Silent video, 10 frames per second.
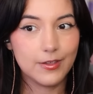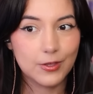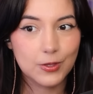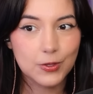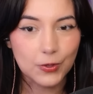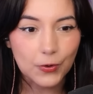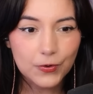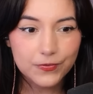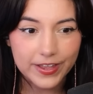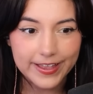
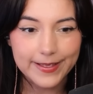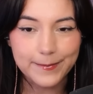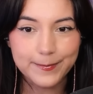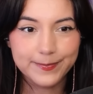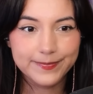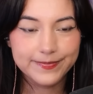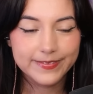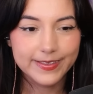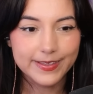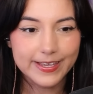Serve him?
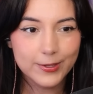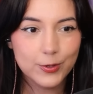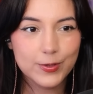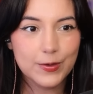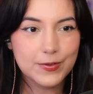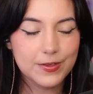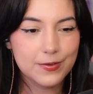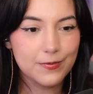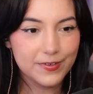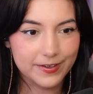He just goes to
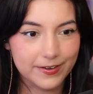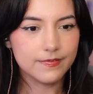school here.